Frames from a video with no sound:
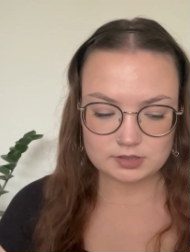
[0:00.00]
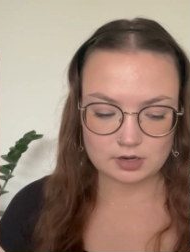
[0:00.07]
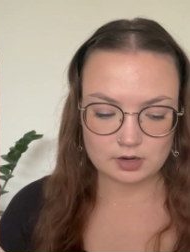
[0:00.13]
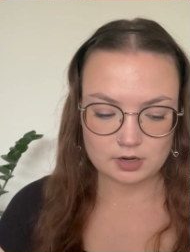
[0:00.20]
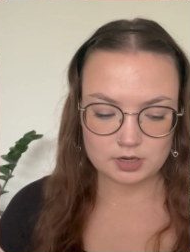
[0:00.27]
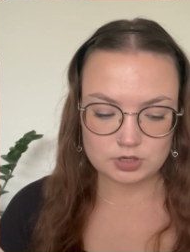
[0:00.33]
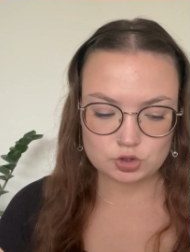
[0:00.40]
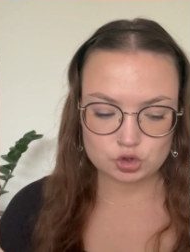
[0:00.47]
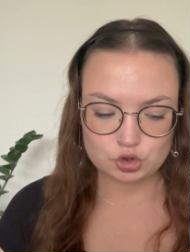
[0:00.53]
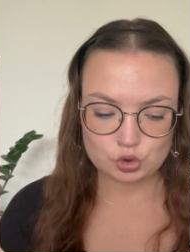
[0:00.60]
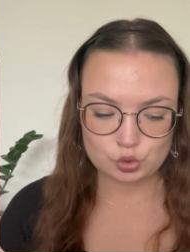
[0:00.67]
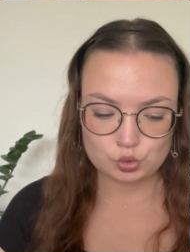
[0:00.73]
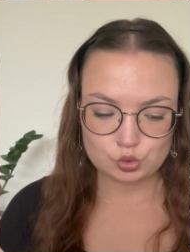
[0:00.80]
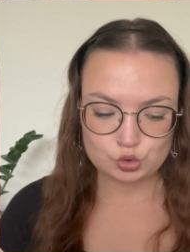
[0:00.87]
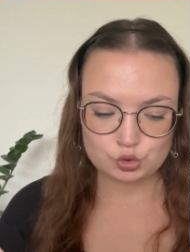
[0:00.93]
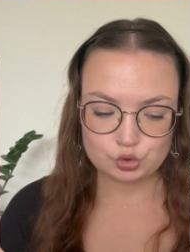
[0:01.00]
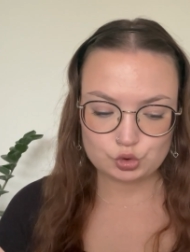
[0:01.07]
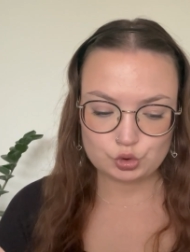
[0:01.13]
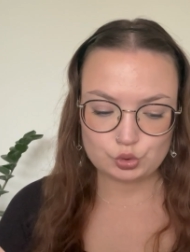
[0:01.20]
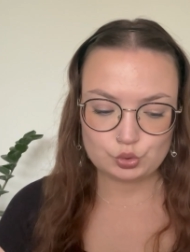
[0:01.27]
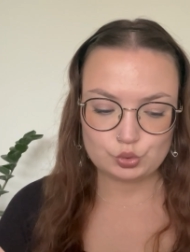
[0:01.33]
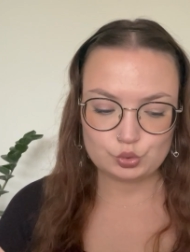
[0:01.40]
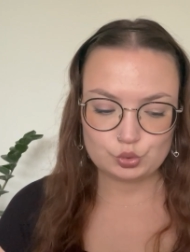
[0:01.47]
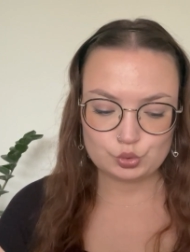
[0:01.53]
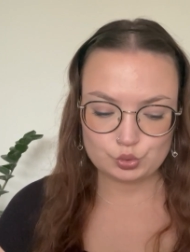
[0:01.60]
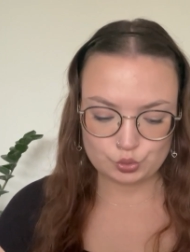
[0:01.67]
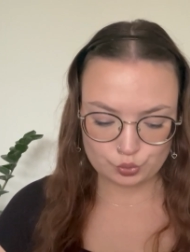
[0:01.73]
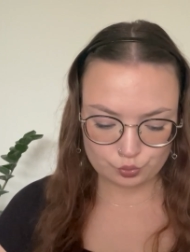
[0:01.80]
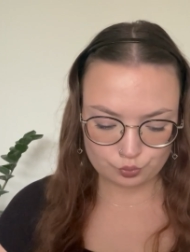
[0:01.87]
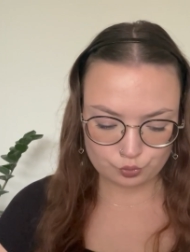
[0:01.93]
I chose to
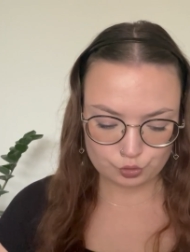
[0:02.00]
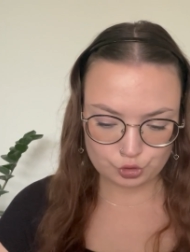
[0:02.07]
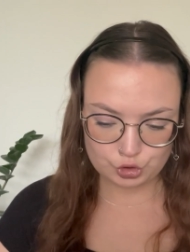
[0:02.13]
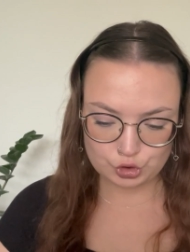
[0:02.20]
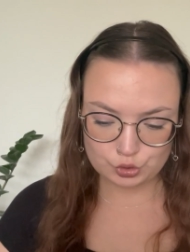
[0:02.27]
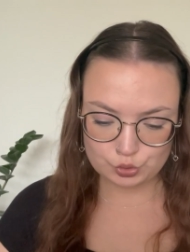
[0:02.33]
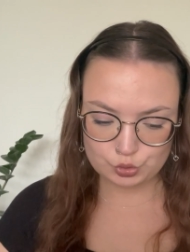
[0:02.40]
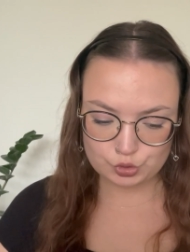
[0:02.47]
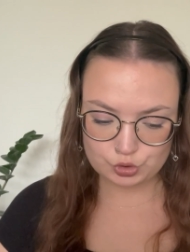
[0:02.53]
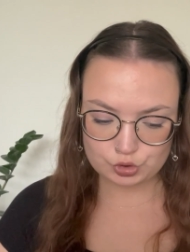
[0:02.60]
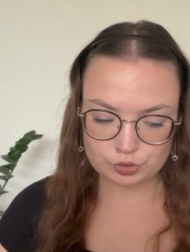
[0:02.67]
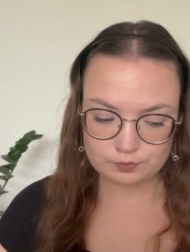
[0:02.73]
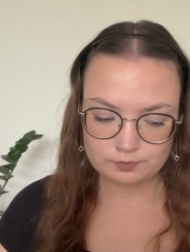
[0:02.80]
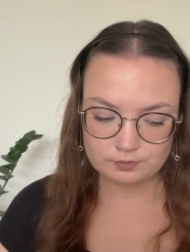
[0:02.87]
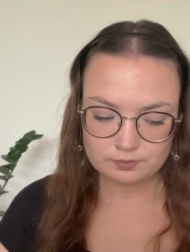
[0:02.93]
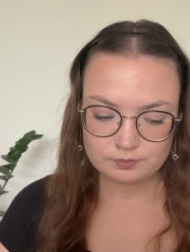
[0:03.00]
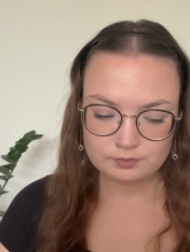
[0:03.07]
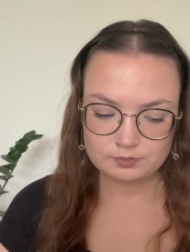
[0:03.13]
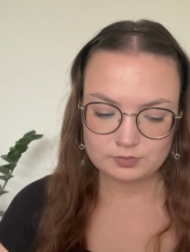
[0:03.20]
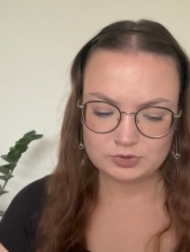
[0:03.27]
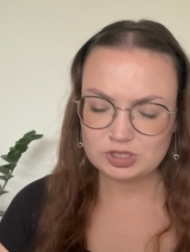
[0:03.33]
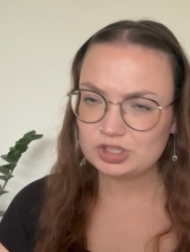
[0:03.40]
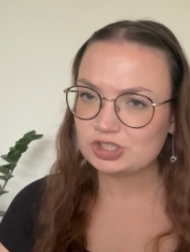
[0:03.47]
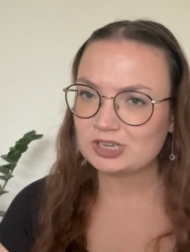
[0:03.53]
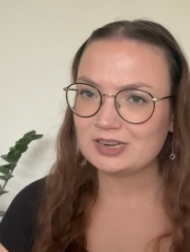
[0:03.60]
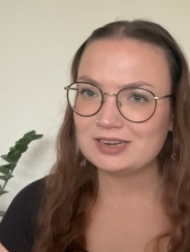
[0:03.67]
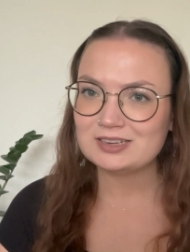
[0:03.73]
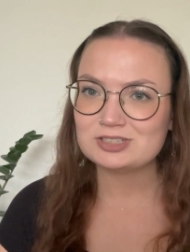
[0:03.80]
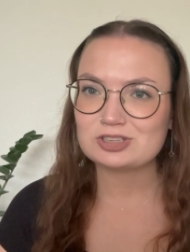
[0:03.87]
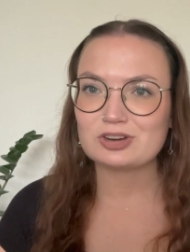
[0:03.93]
use this shade
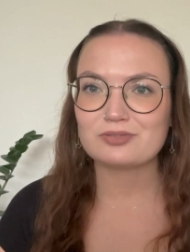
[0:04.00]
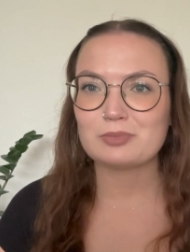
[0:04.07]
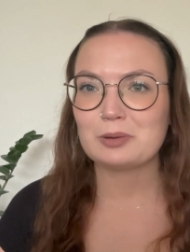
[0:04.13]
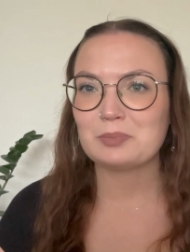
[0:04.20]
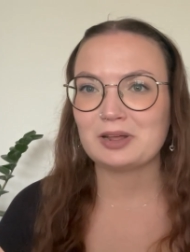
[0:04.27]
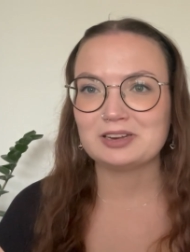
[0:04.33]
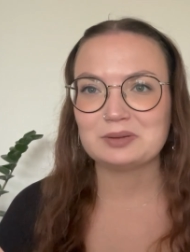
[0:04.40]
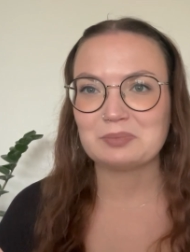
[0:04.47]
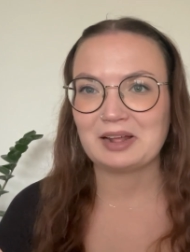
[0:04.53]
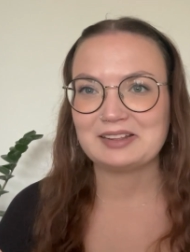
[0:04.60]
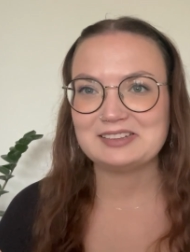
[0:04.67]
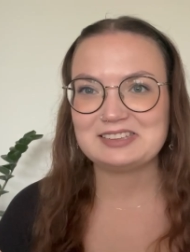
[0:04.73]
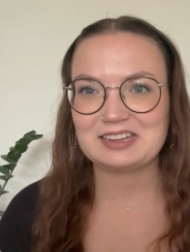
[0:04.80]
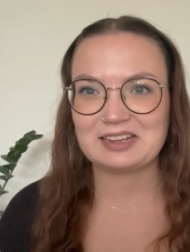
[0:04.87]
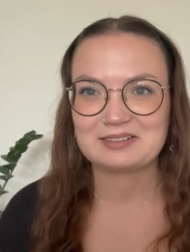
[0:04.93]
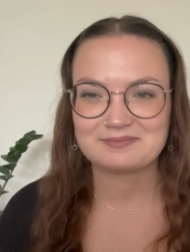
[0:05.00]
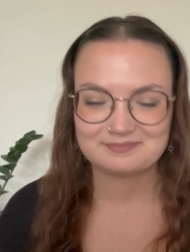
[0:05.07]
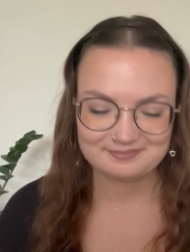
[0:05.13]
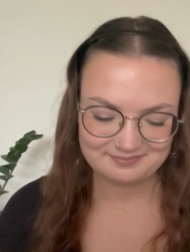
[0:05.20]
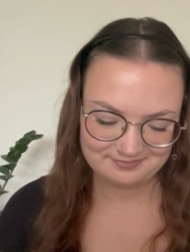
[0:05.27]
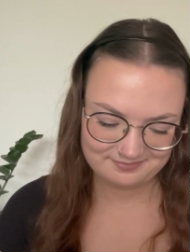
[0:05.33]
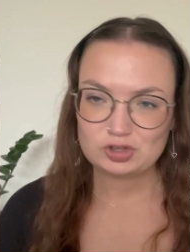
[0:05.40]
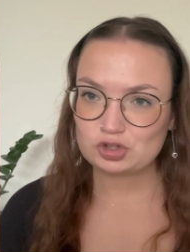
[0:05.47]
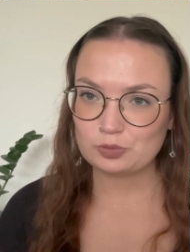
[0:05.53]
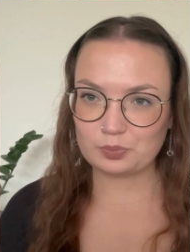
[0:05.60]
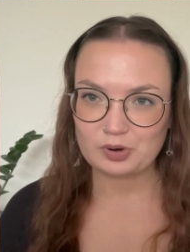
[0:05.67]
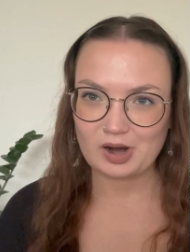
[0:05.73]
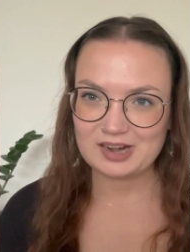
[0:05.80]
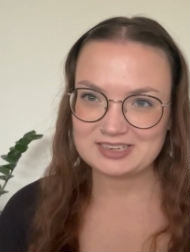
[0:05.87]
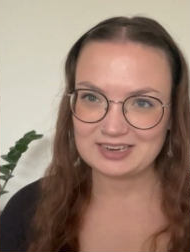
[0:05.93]
instead of my Pandat palette.
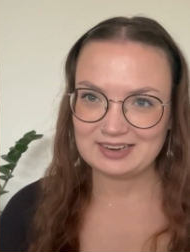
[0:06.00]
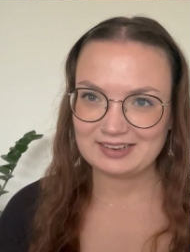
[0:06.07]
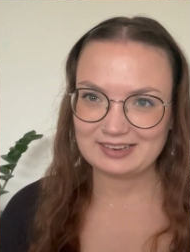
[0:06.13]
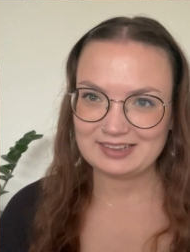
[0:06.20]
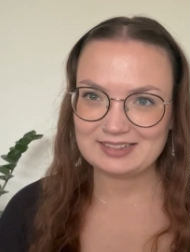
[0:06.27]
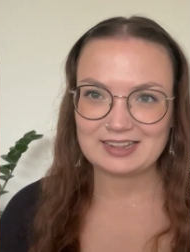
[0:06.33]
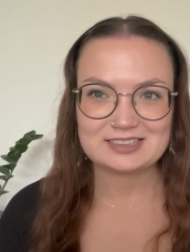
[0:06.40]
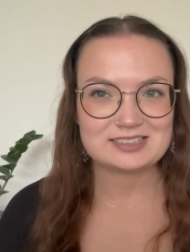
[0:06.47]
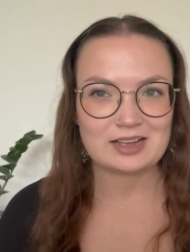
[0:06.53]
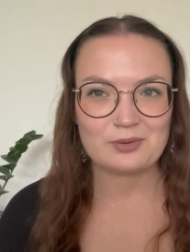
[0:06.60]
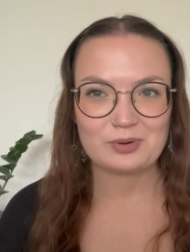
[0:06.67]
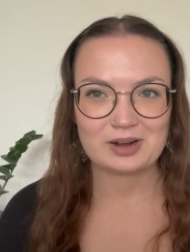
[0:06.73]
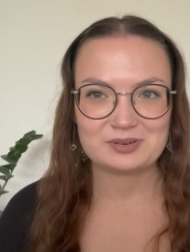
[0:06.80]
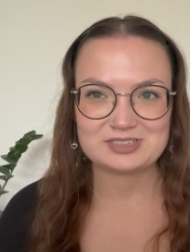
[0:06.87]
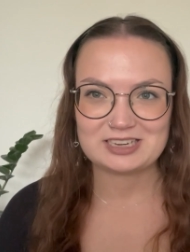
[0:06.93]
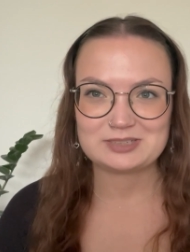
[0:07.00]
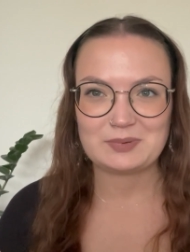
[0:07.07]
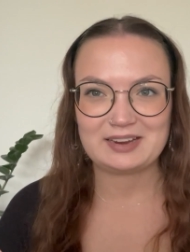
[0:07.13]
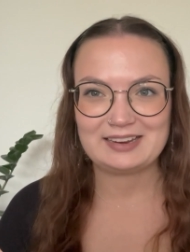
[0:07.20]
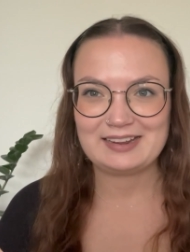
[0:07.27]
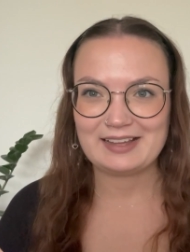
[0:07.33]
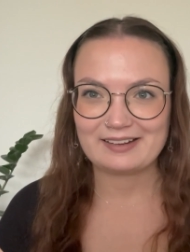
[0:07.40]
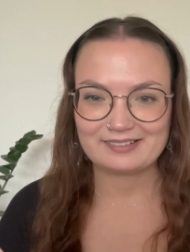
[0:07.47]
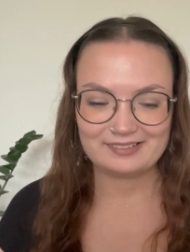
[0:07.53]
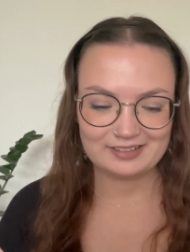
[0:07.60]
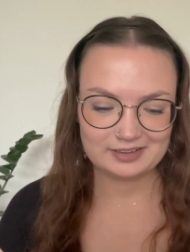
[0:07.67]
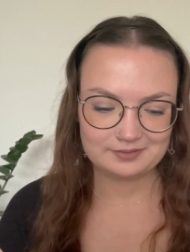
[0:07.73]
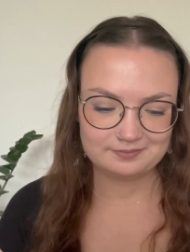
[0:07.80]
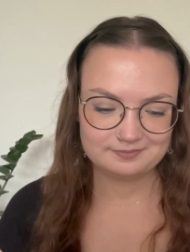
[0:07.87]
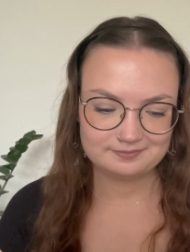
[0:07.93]
Surprisingly, that's not what I was expecting at all.
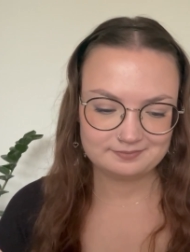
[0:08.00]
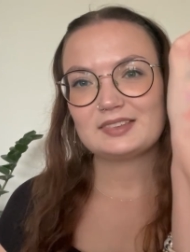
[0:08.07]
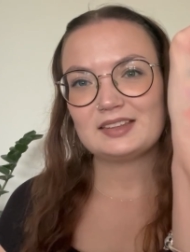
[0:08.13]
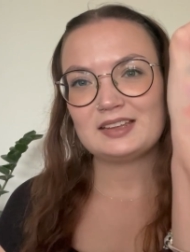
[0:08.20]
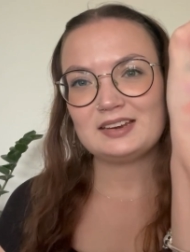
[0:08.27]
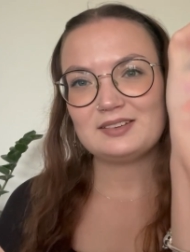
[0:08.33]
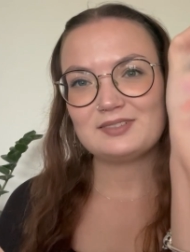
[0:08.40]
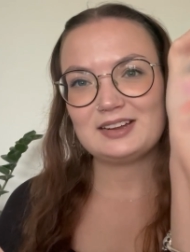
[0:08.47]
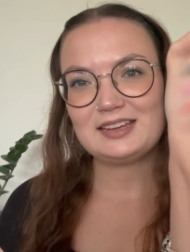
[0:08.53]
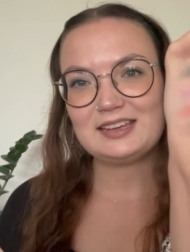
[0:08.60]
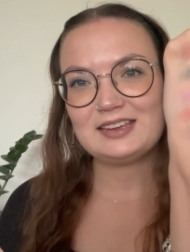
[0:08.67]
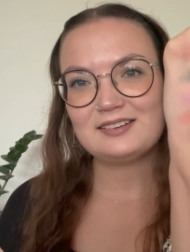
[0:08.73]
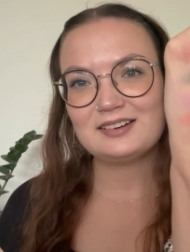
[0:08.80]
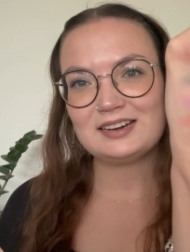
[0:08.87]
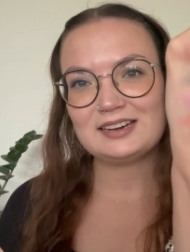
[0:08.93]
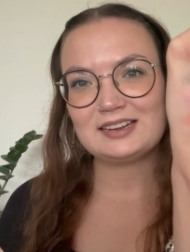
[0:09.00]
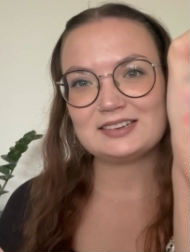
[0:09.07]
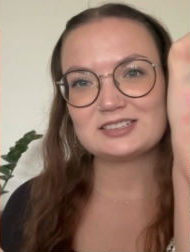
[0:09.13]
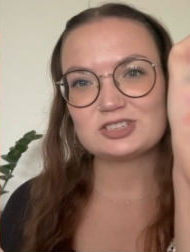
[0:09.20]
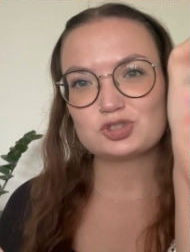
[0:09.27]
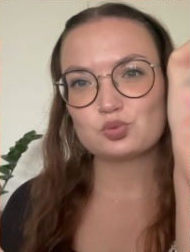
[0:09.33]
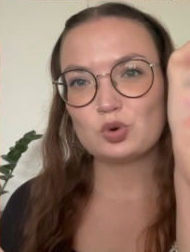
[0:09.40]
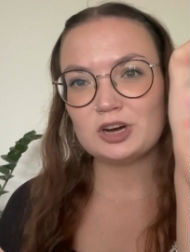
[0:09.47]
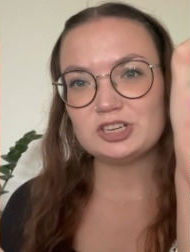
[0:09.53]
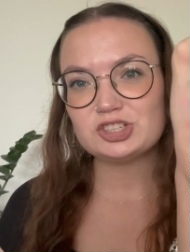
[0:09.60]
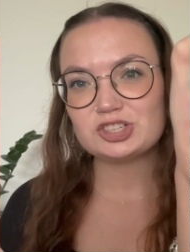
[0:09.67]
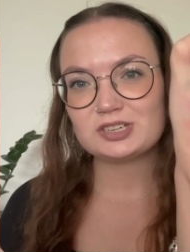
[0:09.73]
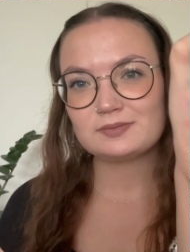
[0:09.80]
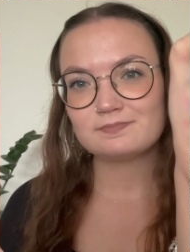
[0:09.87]
Anyway, here it is swatched.